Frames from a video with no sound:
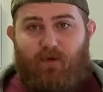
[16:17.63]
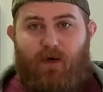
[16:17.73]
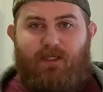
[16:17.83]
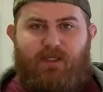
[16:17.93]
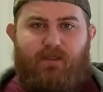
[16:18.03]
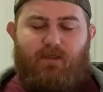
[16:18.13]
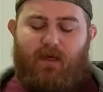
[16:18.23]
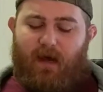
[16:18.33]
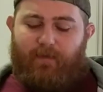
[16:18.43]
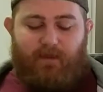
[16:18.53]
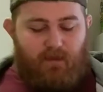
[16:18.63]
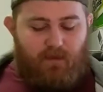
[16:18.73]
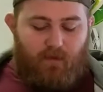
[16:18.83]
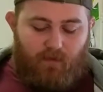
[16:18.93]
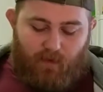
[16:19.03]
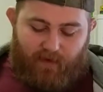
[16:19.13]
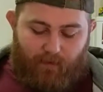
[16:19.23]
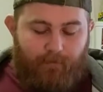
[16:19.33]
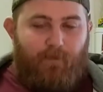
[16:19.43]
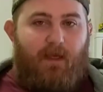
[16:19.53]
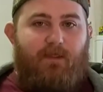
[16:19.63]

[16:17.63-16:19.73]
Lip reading: questions, comments, concerns, whatever,